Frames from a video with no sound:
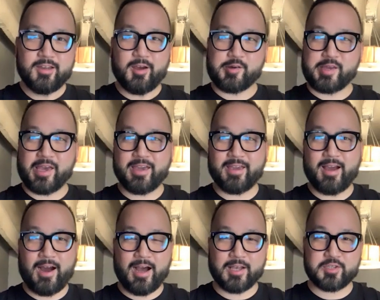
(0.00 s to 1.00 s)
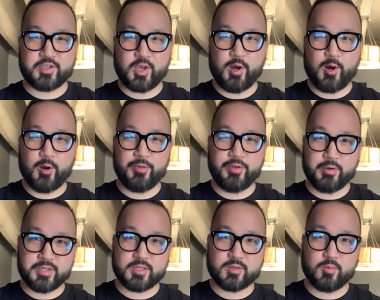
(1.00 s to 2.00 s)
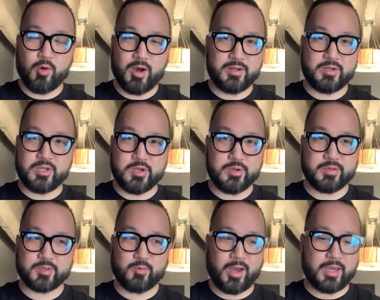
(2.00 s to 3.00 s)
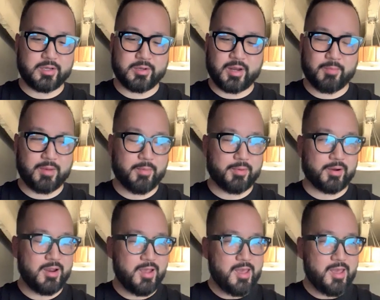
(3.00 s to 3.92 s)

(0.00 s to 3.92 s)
Okay, uh, so there was this one dude, this white dude I remember,